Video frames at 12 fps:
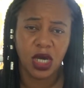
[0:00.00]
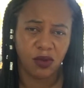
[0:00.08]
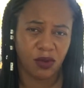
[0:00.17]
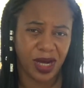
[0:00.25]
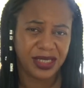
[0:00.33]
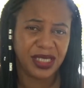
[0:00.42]

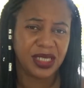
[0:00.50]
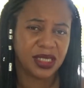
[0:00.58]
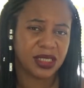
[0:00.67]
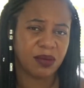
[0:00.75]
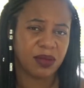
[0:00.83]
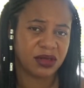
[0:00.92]
writing the
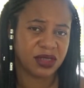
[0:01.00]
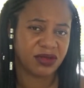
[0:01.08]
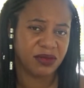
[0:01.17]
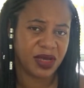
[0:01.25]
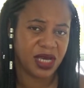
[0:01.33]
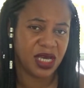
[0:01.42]
subplots for
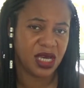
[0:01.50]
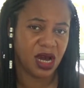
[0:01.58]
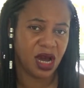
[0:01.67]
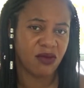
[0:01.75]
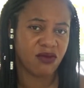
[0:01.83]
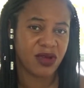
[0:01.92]
me,
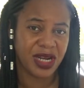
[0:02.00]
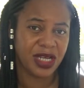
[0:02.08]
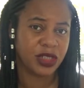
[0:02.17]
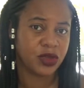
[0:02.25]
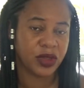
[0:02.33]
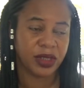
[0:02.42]
I really
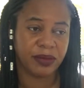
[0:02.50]
enjoy them